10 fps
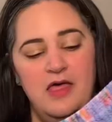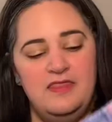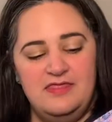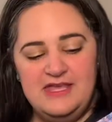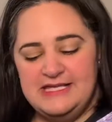
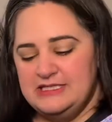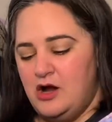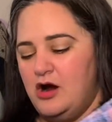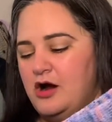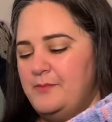These
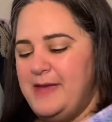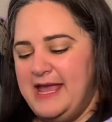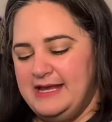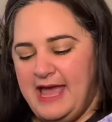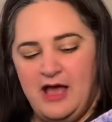are
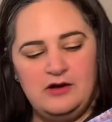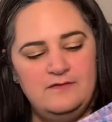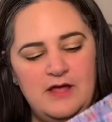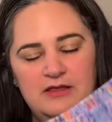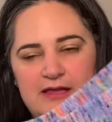made out of
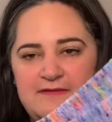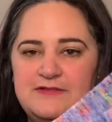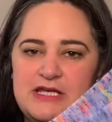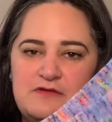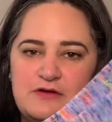
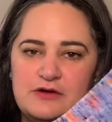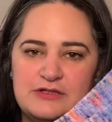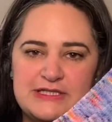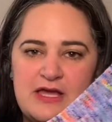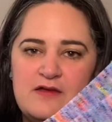
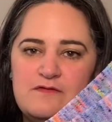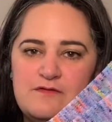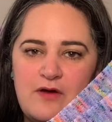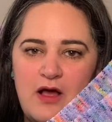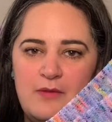leftovers
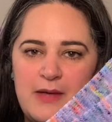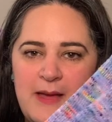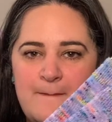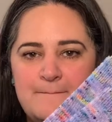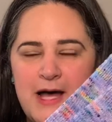from
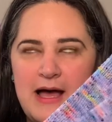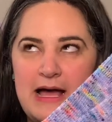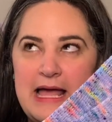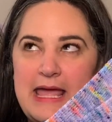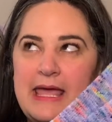
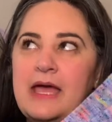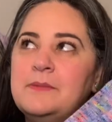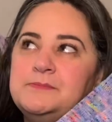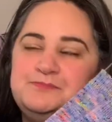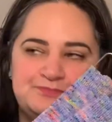my
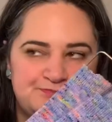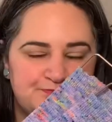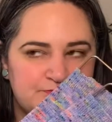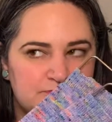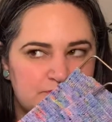
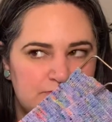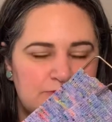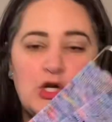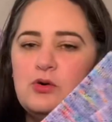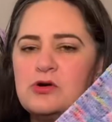
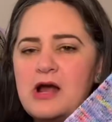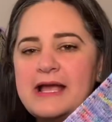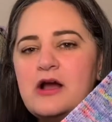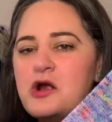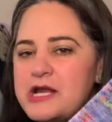Ori
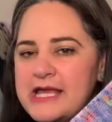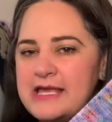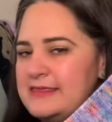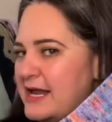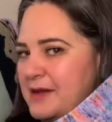
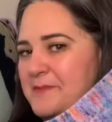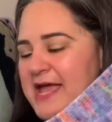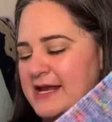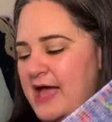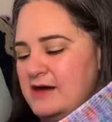cardigan that I
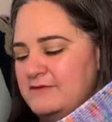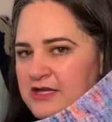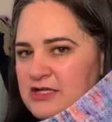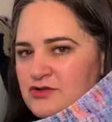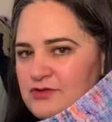made out of
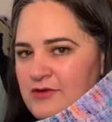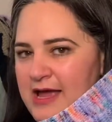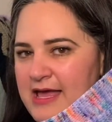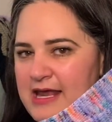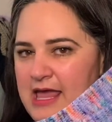Kindred
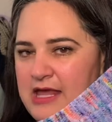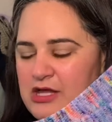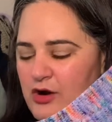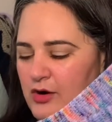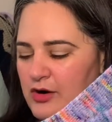red
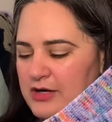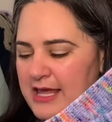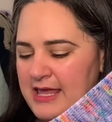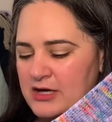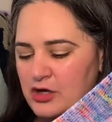yarn
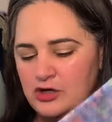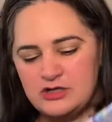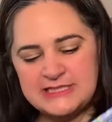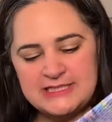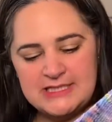in her
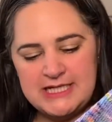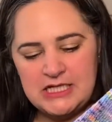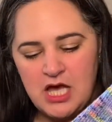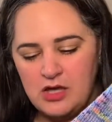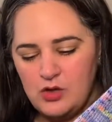Crystalline
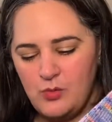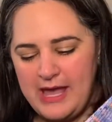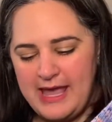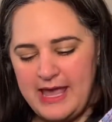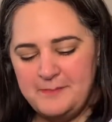
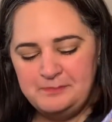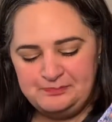colorway.